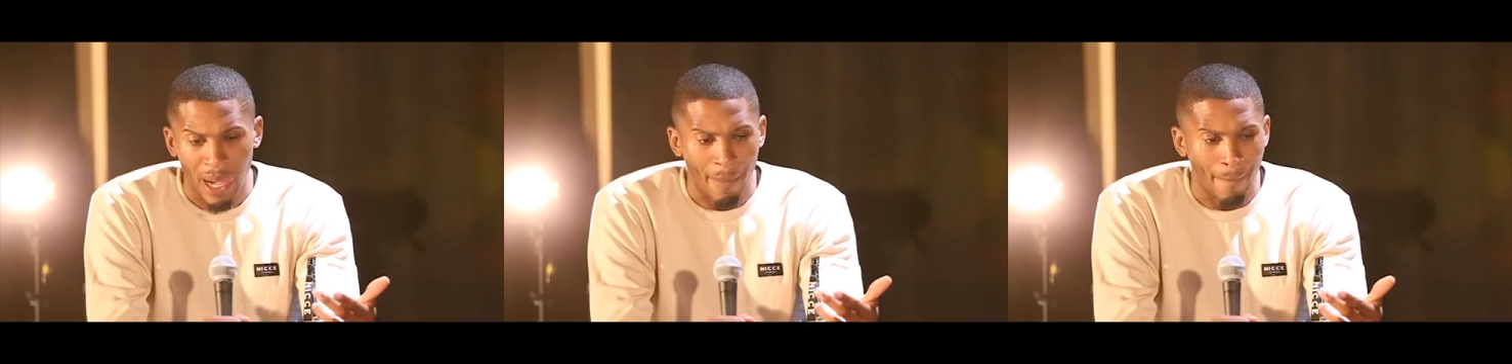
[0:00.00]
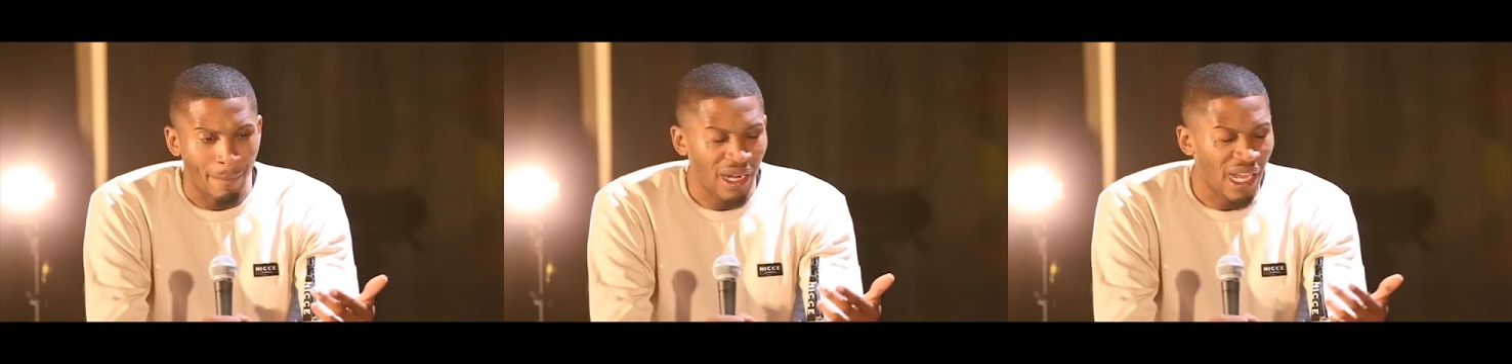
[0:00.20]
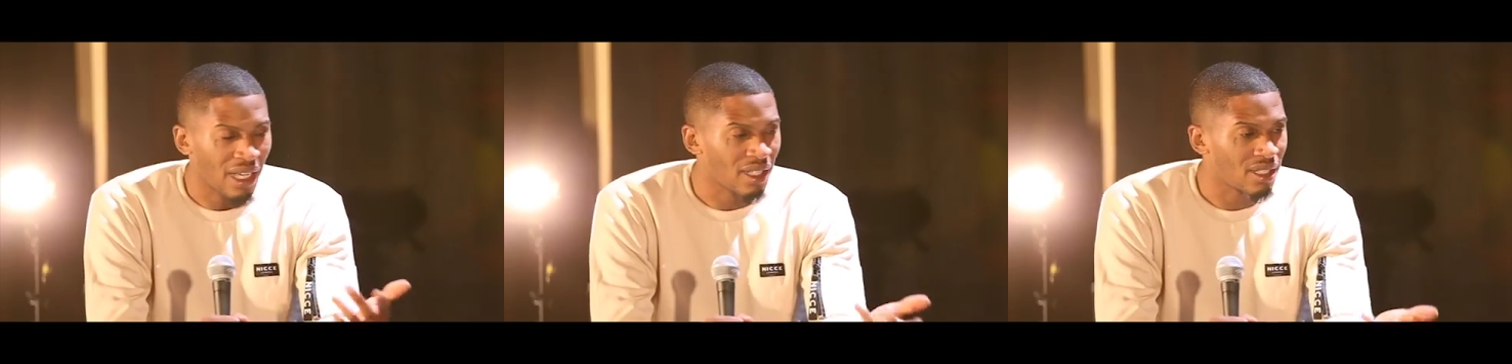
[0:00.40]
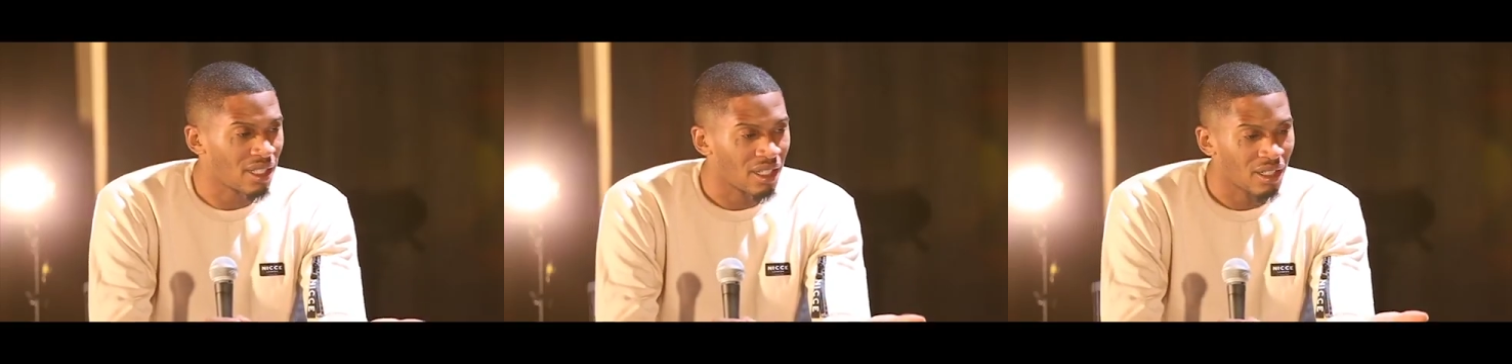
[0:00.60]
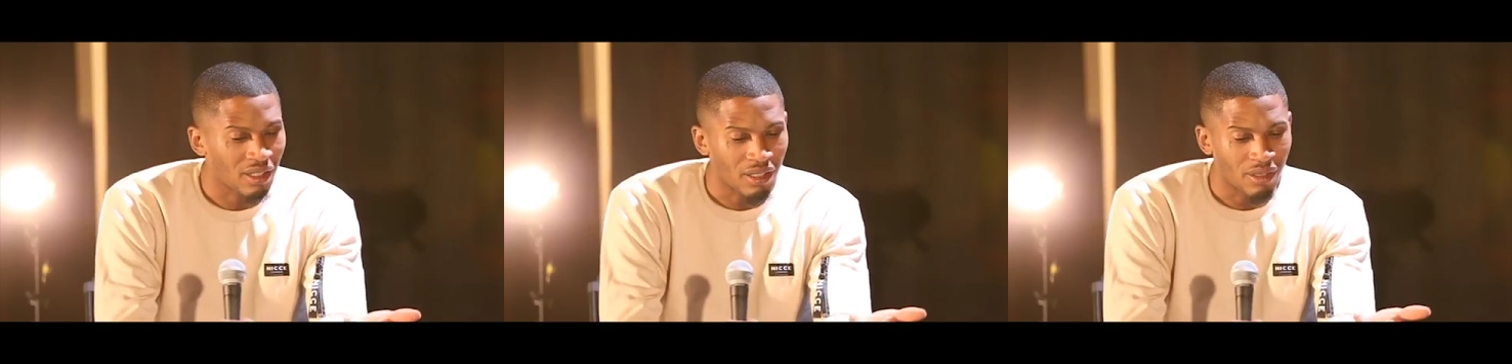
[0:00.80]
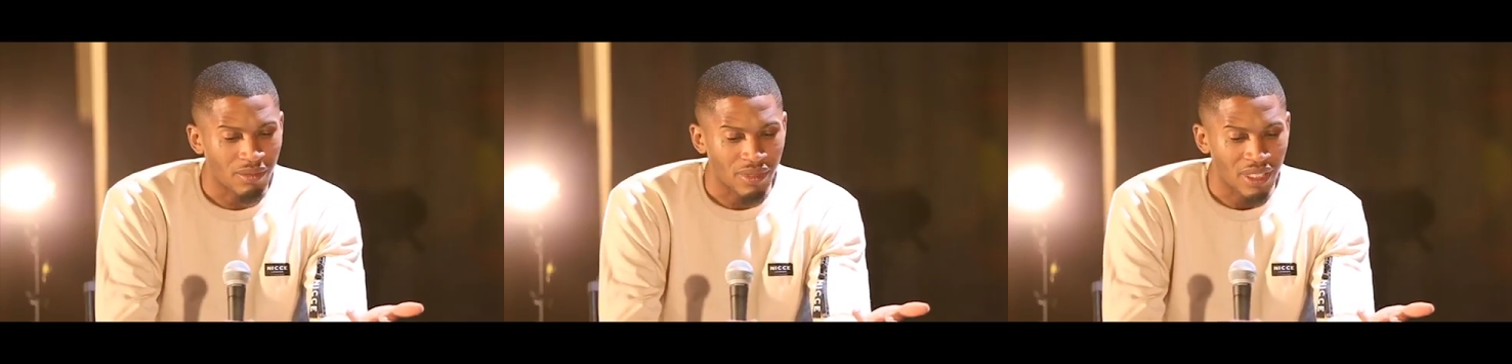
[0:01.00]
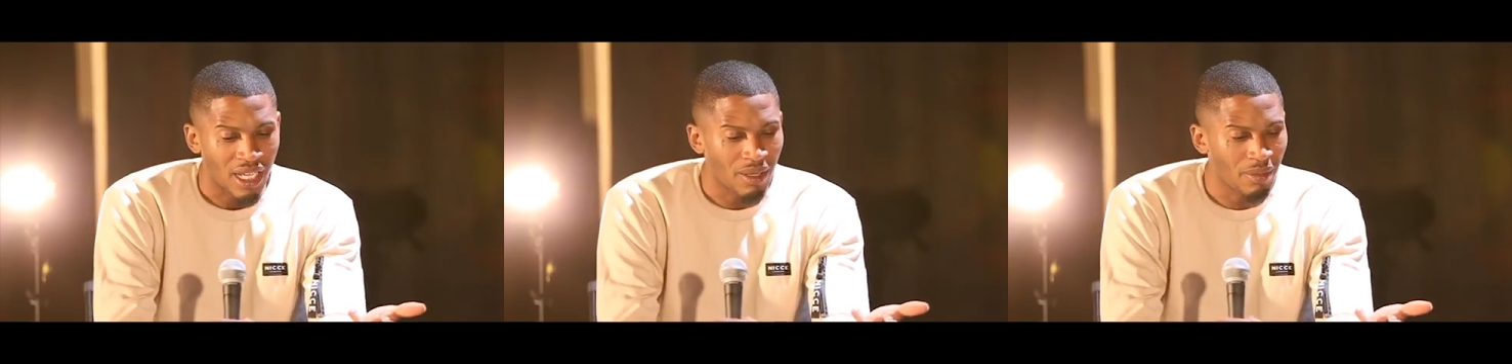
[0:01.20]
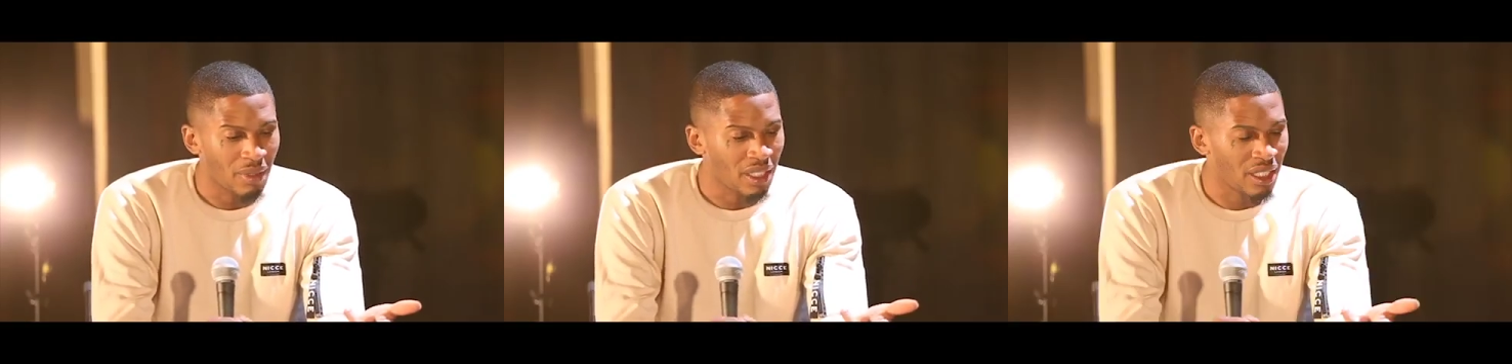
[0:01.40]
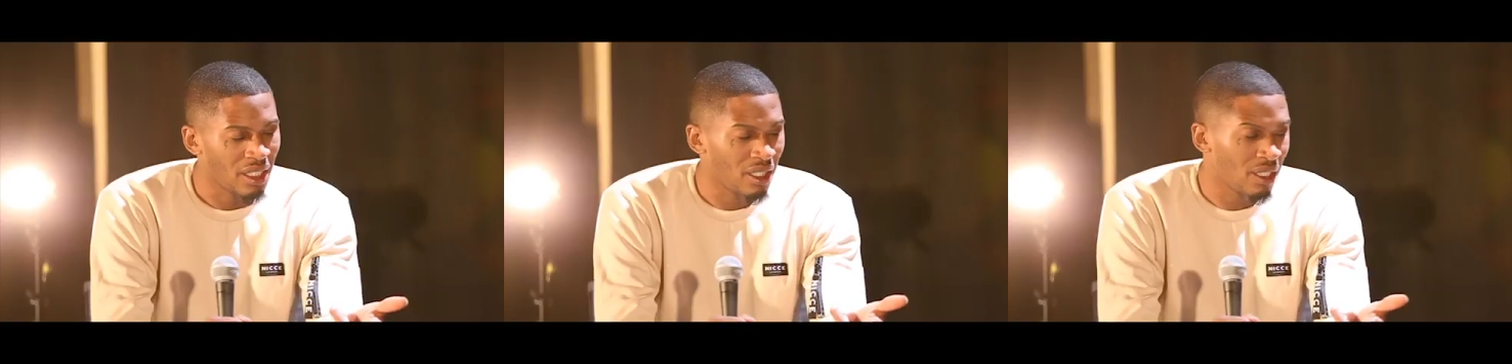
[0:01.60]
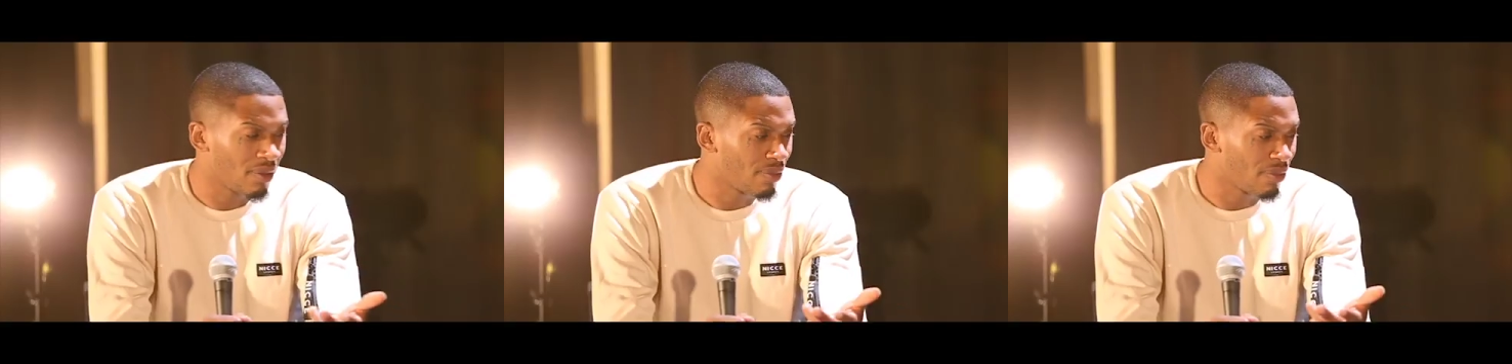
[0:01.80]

black sitcoms, how many